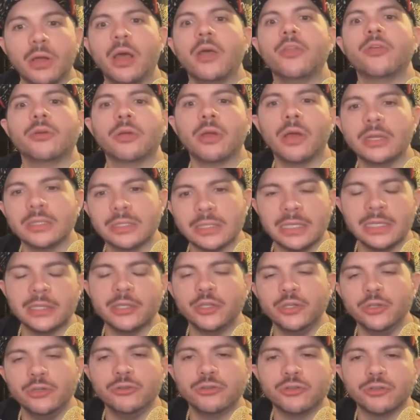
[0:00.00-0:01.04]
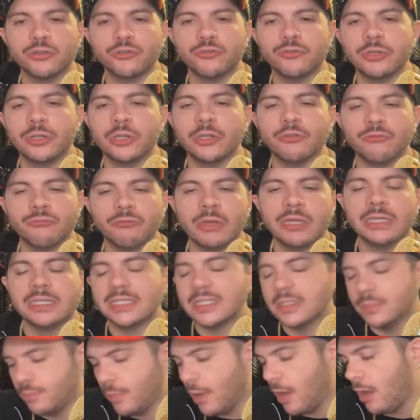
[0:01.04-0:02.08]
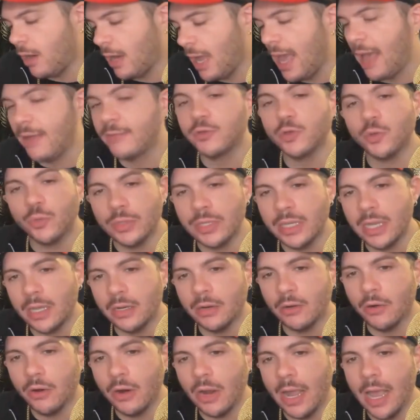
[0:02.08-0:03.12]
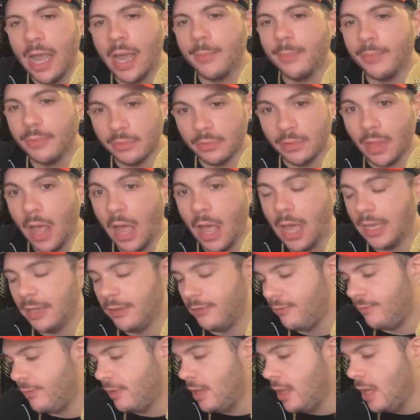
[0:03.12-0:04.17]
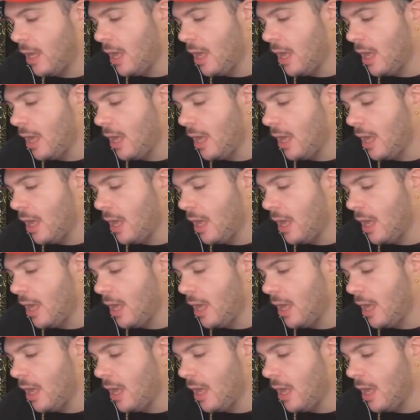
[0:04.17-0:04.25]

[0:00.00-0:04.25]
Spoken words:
other content and the user in their right spot after we get our app live.